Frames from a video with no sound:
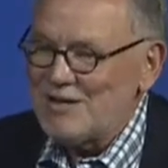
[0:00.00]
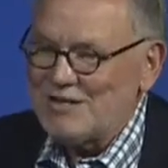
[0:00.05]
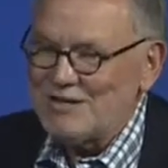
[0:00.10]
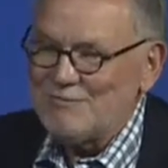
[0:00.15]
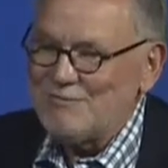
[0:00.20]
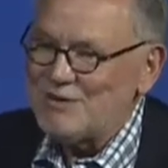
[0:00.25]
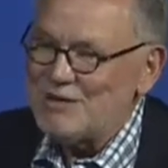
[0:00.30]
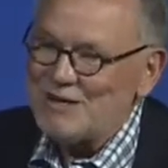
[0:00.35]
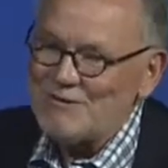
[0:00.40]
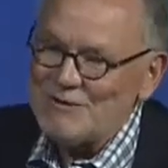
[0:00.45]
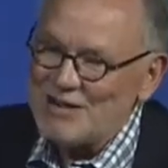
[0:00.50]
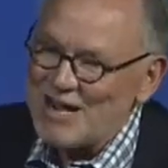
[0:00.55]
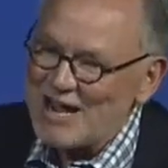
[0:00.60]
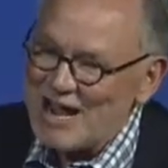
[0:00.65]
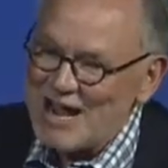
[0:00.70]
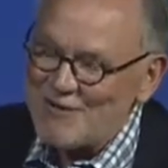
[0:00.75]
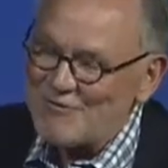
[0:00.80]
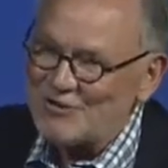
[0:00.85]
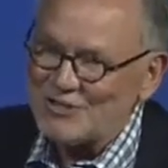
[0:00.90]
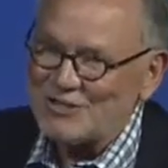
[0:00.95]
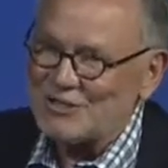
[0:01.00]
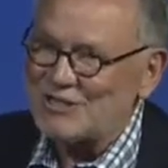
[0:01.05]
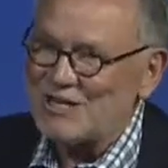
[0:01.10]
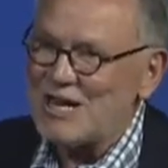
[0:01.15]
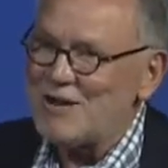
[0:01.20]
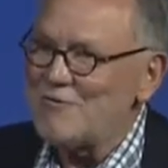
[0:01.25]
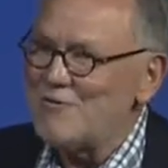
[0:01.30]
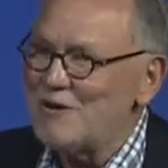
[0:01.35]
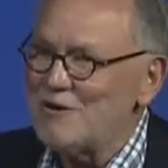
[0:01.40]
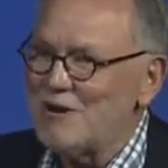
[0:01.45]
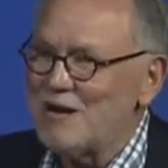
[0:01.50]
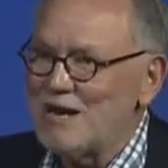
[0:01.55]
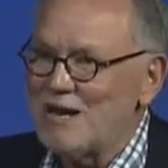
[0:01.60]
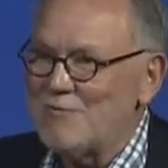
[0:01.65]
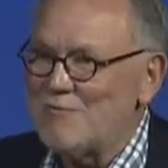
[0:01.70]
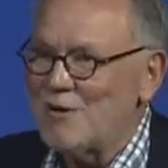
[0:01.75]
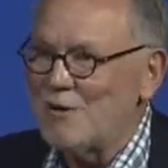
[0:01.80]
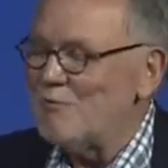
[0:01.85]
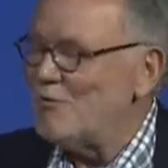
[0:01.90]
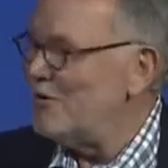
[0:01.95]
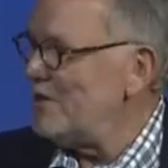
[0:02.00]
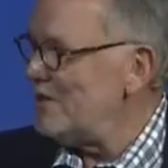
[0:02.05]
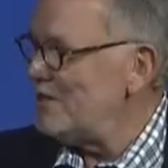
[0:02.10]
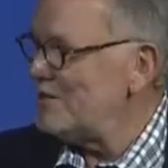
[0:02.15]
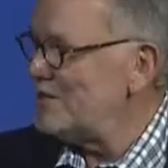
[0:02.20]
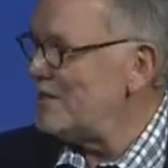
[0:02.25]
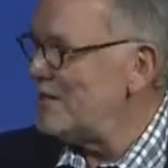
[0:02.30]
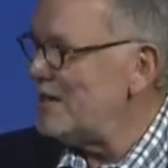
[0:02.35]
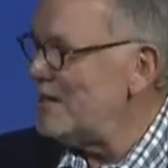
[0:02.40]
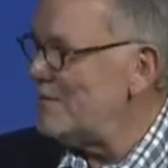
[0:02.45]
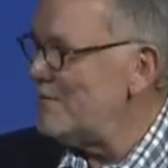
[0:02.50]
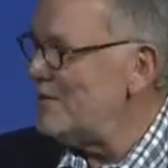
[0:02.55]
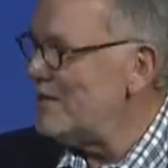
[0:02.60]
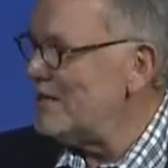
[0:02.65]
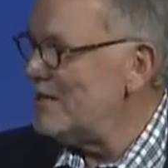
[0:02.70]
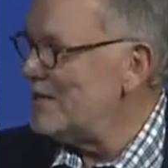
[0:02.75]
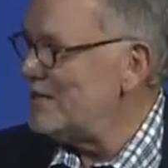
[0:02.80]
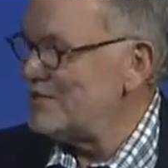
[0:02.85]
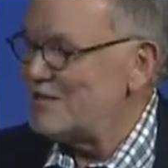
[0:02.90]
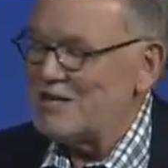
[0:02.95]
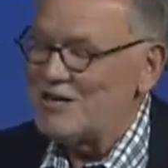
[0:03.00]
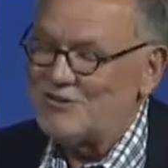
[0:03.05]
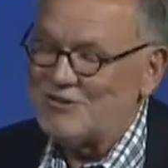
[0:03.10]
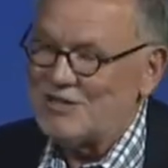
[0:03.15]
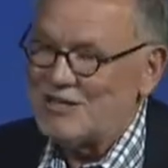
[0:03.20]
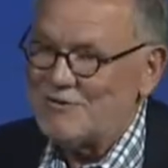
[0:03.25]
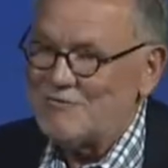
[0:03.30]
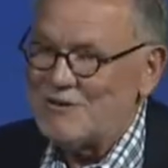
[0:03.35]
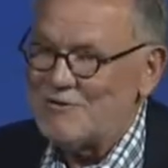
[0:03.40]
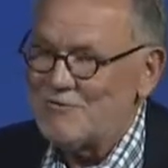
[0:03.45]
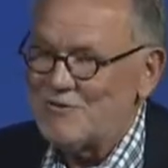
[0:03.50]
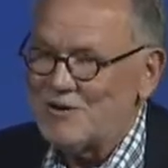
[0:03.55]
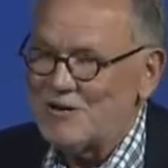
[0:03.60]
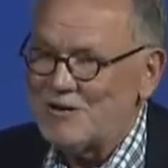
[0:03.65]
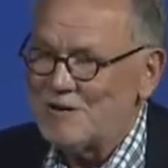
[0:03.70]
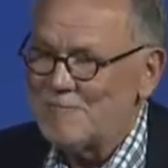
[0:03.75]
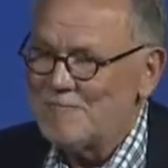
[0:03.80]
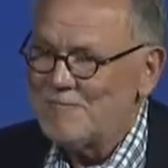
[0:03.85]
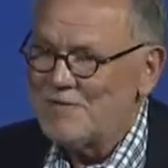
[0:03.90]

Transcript: but I wouldn't say we were any more brilliant than anybody else. I don't think we were.